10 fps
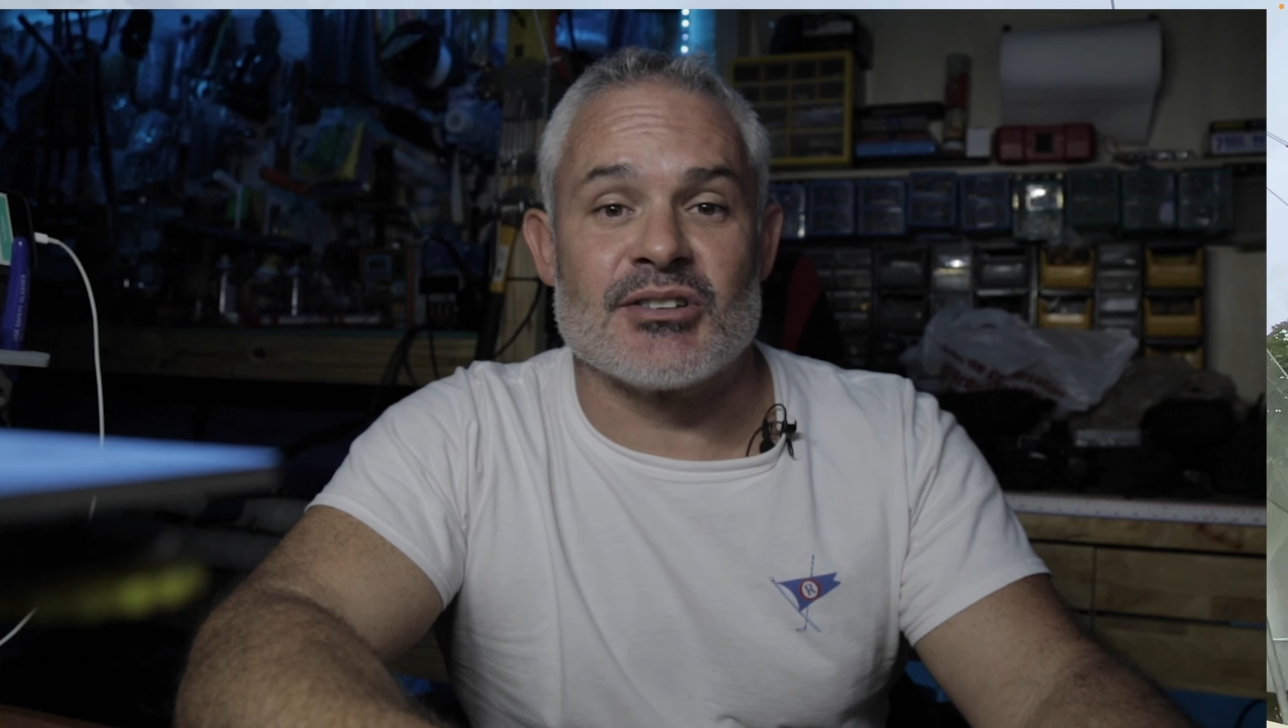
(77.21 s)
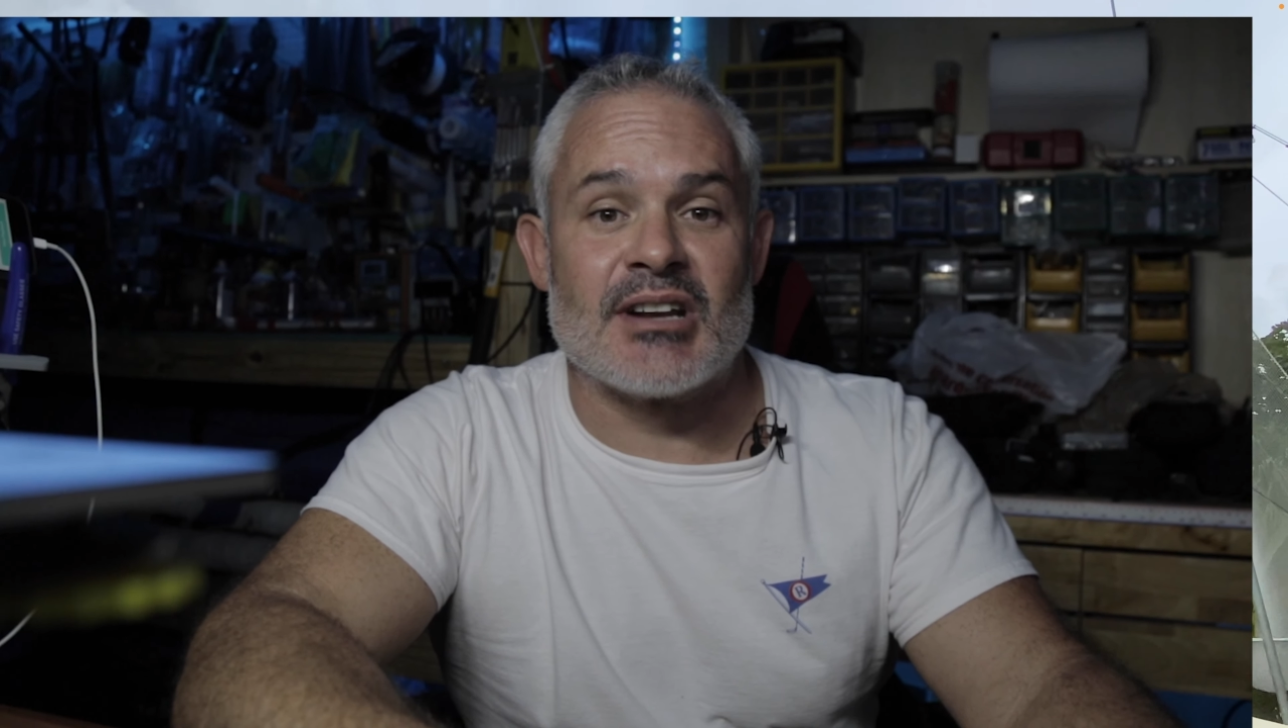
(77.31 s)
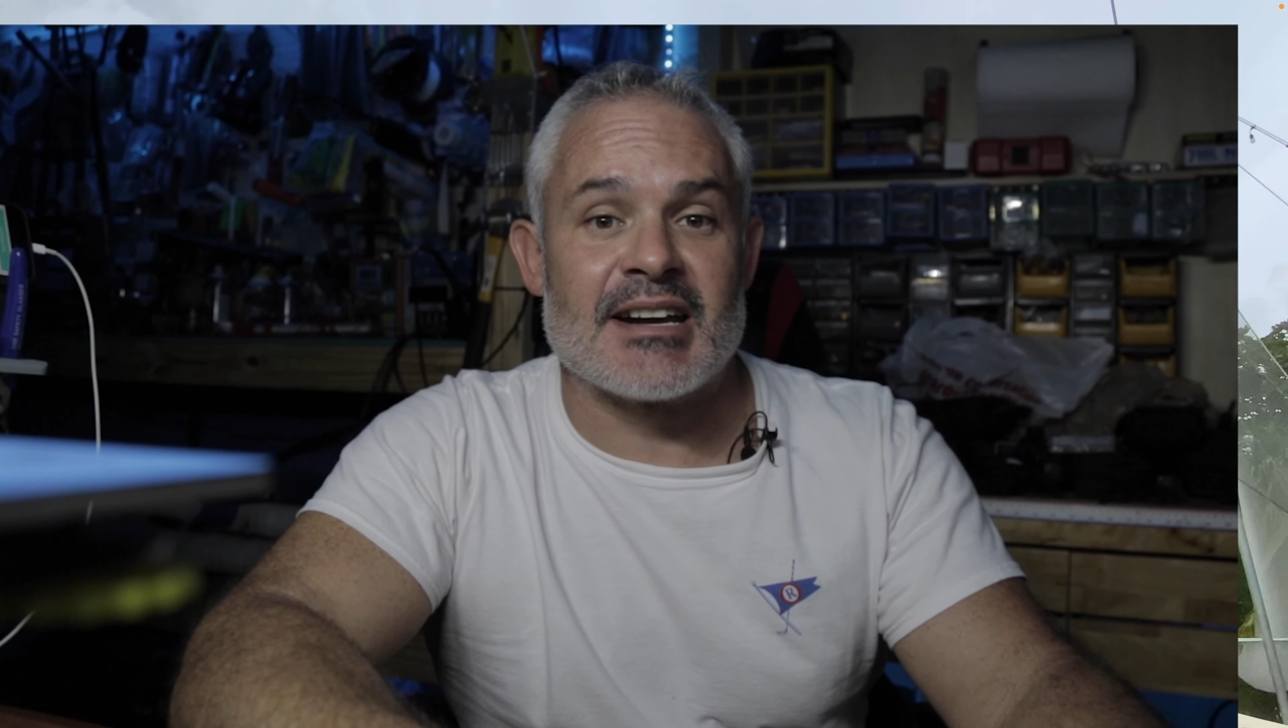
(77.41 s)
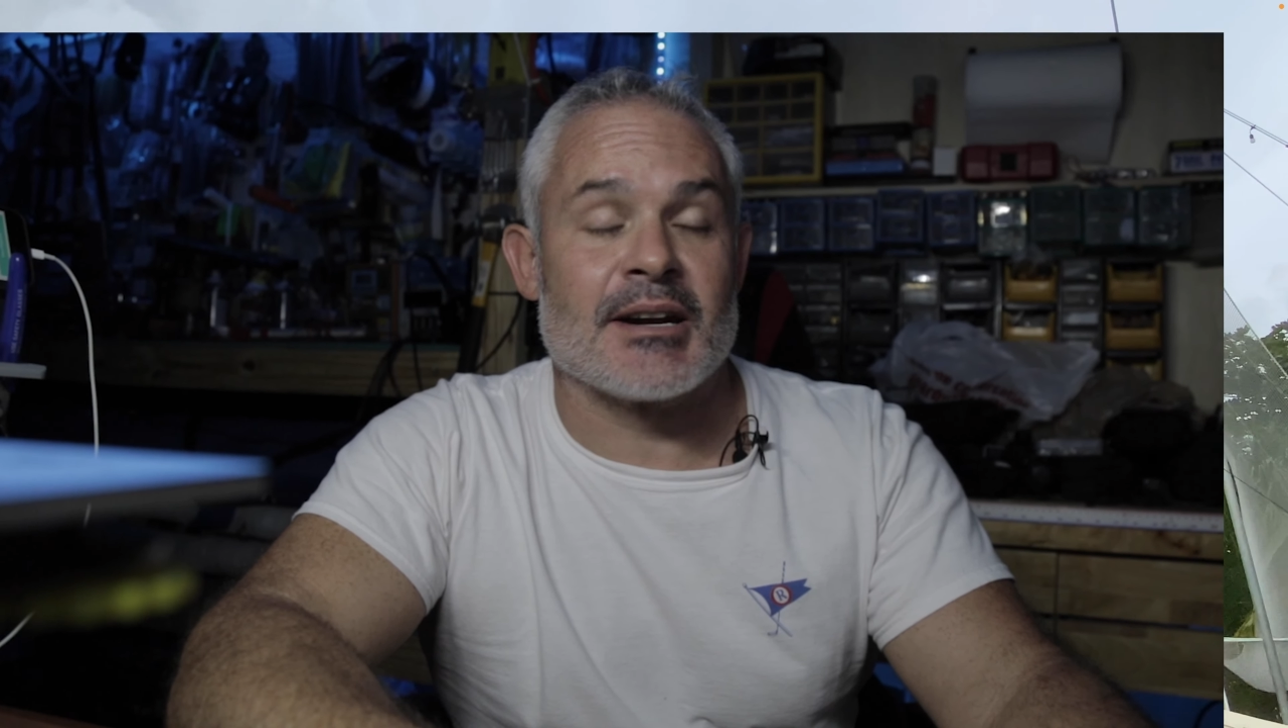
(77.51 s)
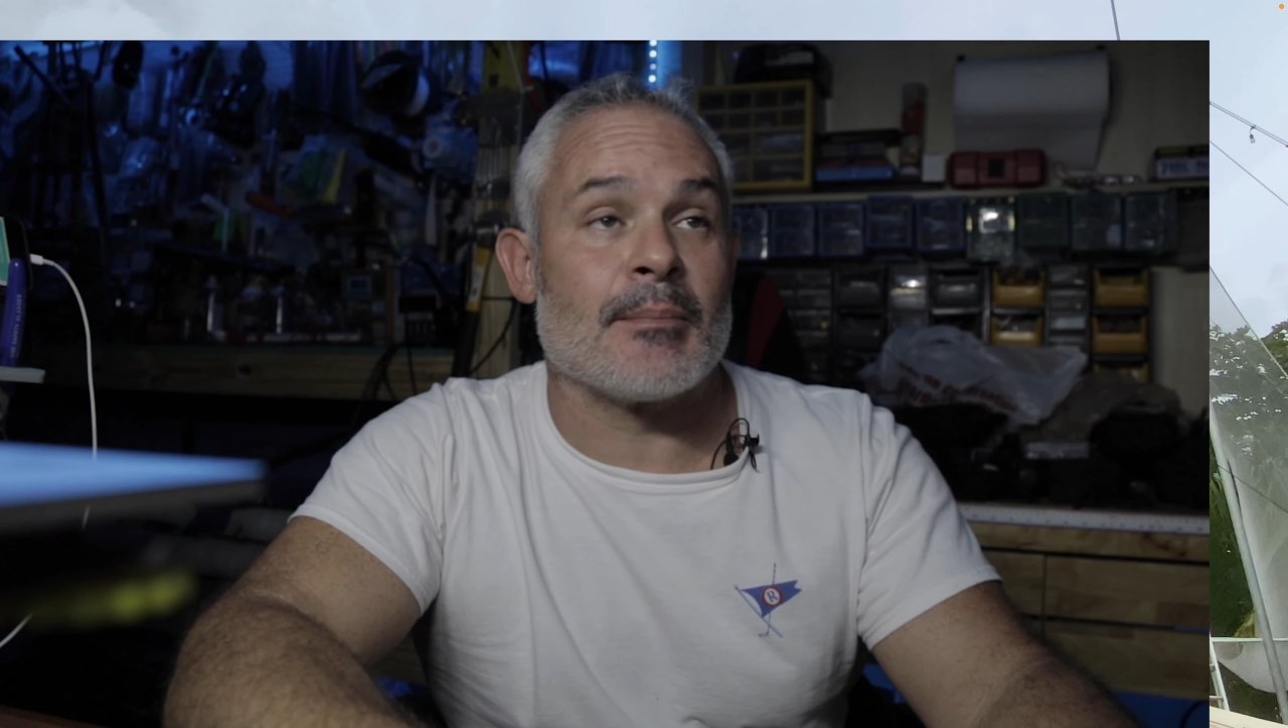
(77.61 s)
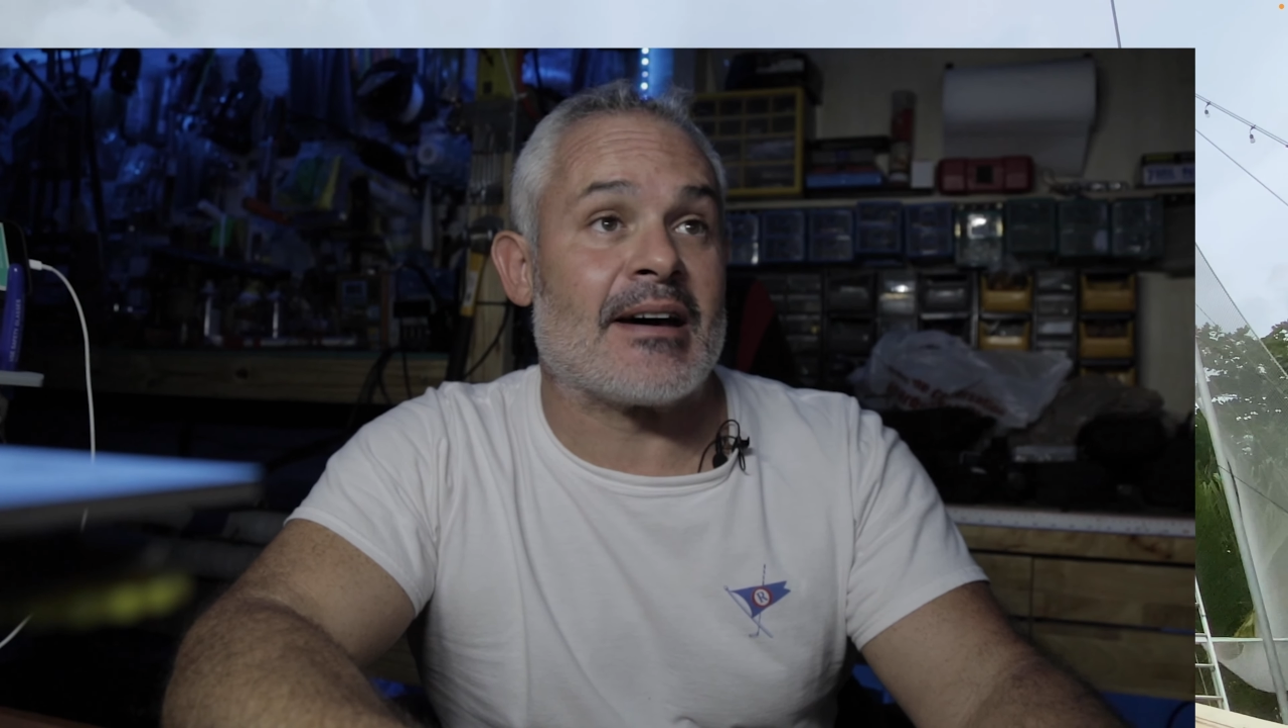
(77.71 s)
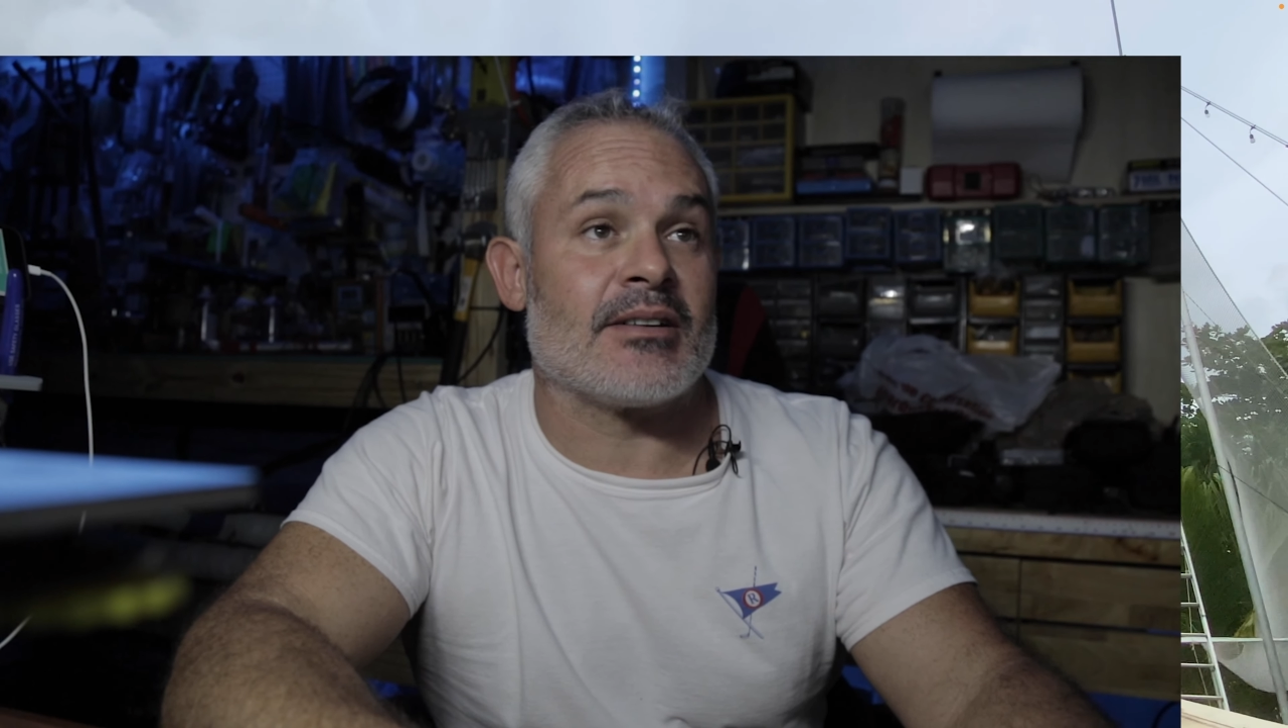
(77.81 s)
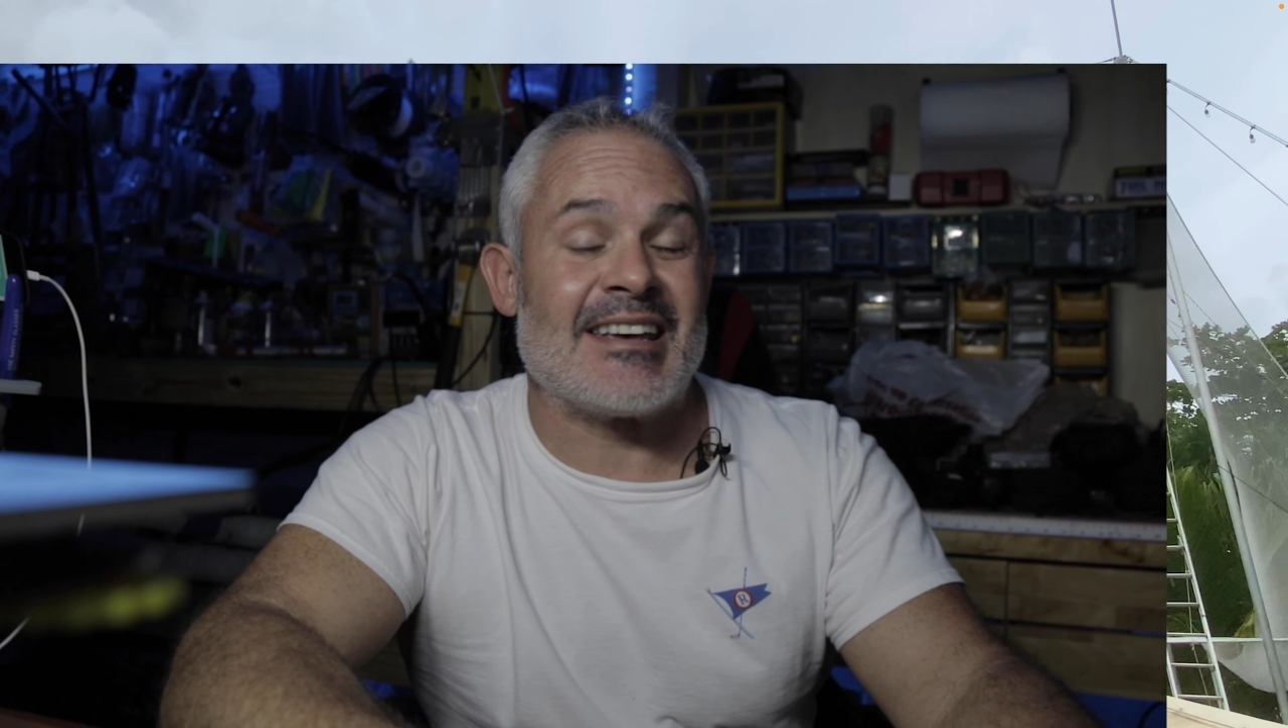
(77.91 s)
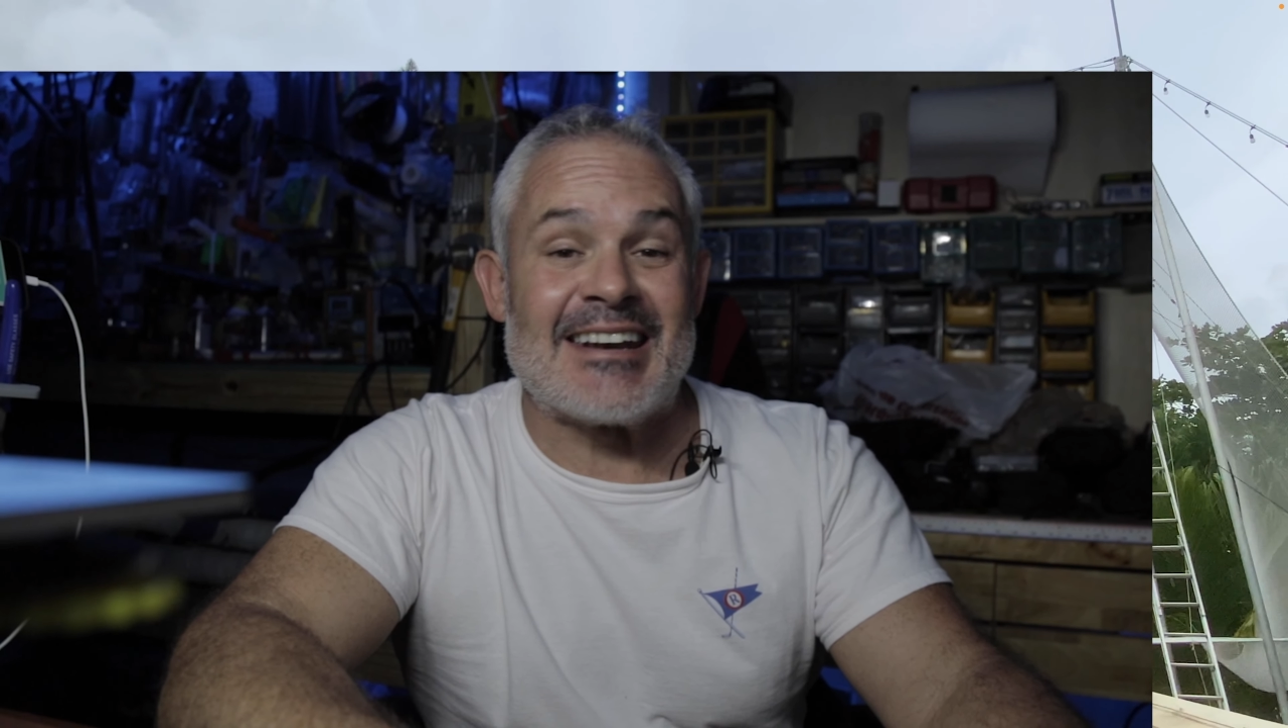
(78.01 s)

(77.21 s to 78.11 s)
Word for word: tonight in about